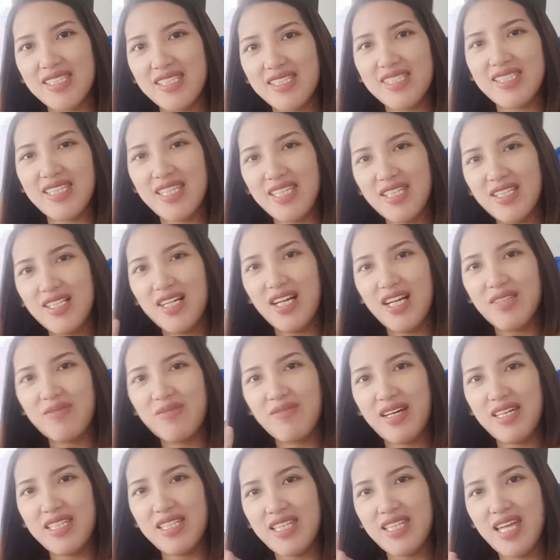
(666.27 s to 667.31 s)
See you on
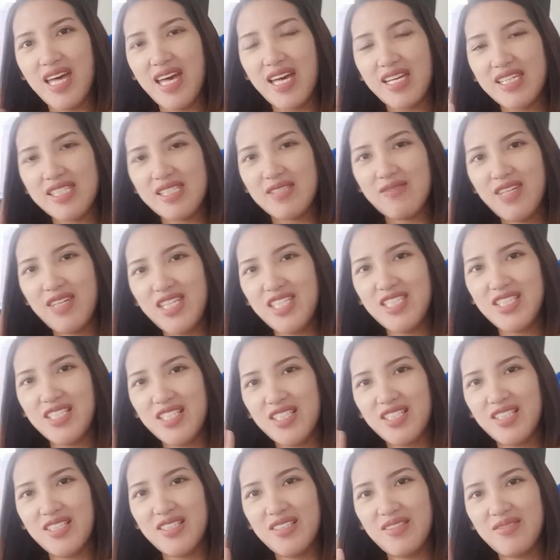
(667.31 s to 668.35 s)
my next
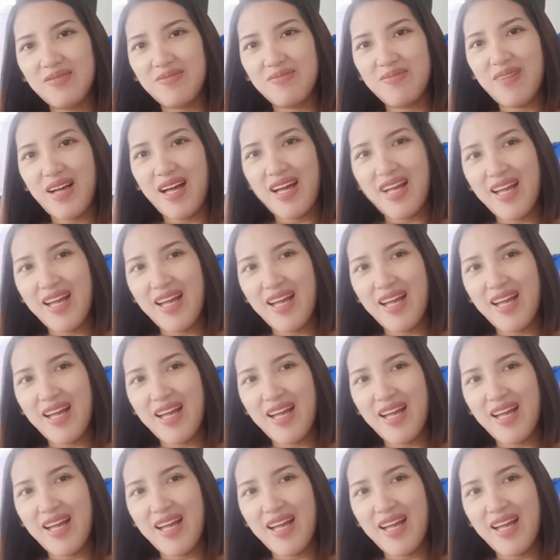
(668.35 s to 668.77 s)
video. Bye!